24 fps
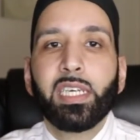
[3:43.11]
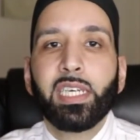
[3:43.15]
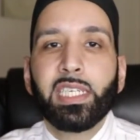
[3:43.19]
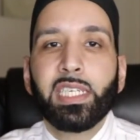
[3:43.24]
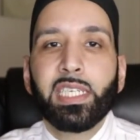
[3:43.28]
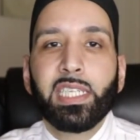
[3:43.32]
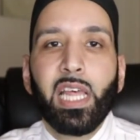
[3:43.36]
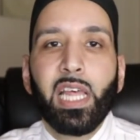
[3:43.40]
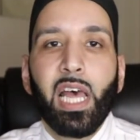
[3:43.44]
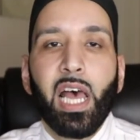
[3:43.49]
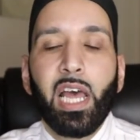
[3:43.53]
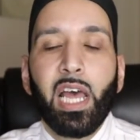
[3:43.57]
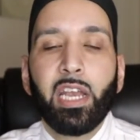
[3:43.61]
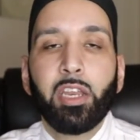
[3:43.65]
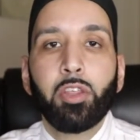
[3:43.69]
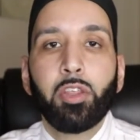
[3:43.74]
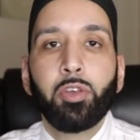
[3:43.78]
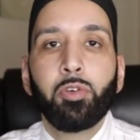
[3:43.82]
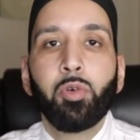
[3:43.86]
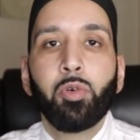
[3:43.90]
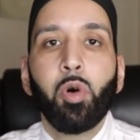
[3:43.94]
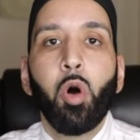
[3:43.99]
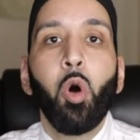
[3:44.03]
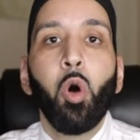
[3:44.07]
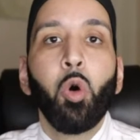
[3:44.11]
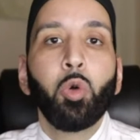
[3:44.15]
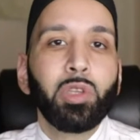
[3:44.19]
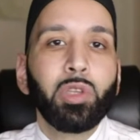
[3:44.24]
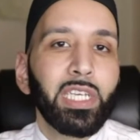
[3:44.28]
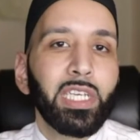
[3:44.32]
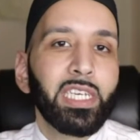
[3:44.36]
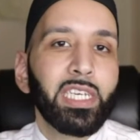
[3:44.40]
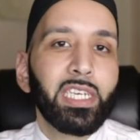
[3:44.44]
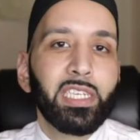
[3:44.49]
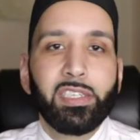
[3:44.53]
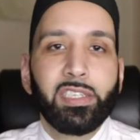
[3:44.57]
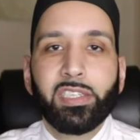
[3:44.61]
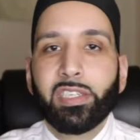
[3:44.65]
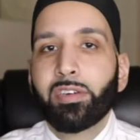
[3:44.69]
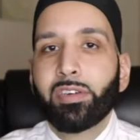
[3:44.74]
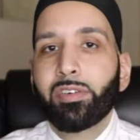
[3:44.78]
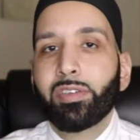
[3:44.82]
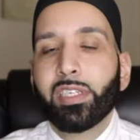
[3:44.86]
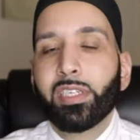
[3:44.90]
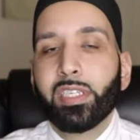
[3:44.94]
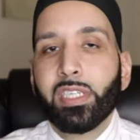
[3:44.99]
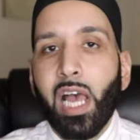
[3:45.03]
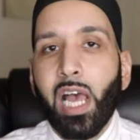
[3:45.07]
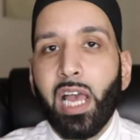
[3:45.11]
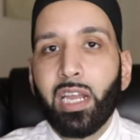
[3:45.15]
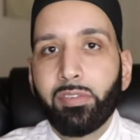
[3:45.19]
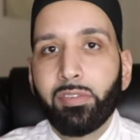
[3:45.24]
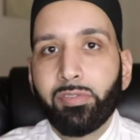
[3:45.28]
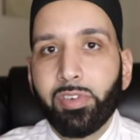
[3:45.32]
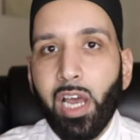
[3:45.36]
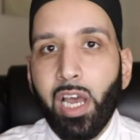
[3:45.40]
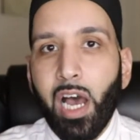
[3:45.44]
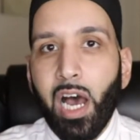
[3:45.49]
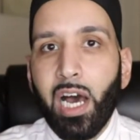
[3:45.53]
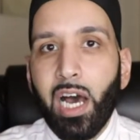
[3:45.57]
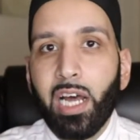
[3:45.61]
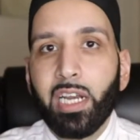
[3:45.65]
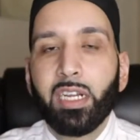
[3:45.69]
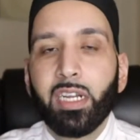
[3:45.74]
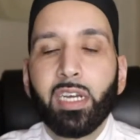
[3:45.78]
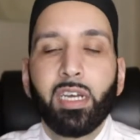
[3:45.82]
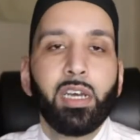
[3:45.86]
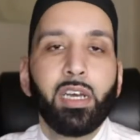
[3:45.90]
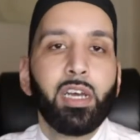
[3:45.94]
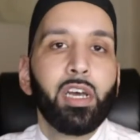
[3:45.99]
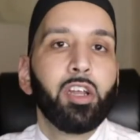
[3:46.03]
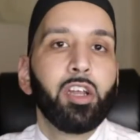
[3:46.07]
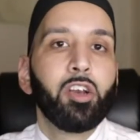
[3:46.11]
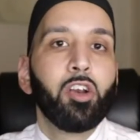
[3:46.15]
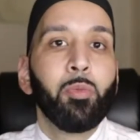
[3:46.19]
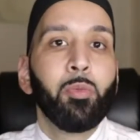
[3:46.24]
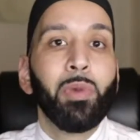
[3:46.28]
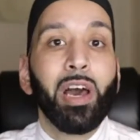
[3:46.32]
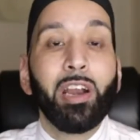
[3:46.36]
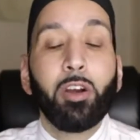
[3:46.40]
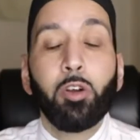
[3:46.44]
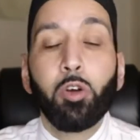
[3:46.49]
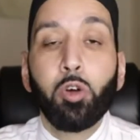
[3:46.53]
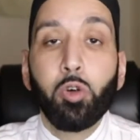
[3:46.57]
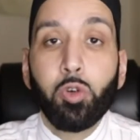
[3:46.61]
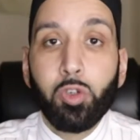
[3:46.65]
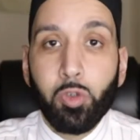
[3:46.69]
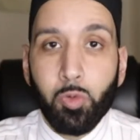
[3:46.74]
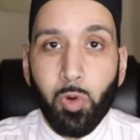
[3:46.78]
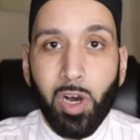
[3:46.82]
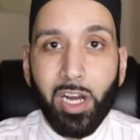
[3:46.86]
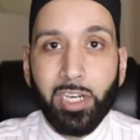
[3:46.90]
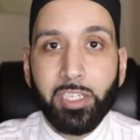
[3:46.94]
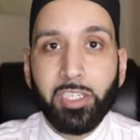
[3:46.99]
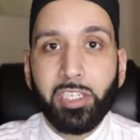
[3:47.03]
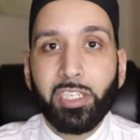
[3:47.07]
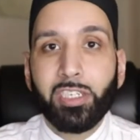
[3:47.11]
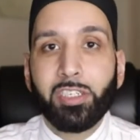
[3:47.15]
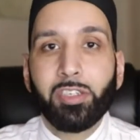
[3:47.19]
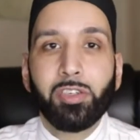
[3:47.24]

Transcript: is that you only consider the sight of God, no matter who's watching.